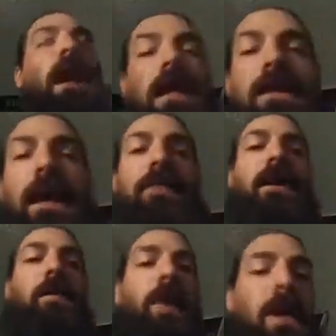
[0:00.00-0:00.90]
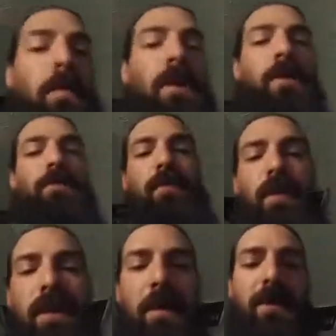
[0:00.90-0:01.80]
I need that time with him. It's
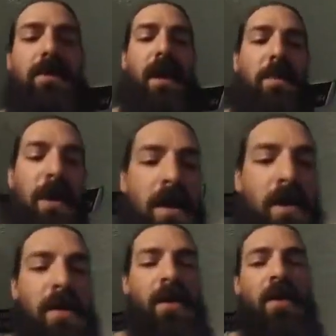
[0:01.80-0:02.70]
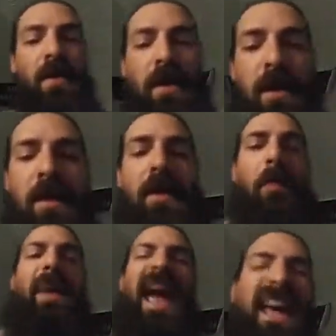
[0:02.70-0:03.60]
very limited time.
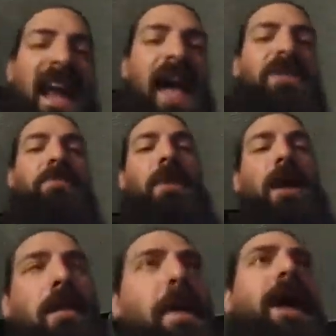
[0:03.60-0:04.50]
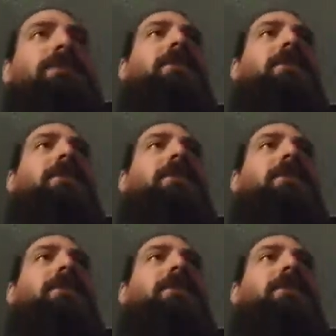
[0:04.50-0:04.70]
I'm back in action, man. The back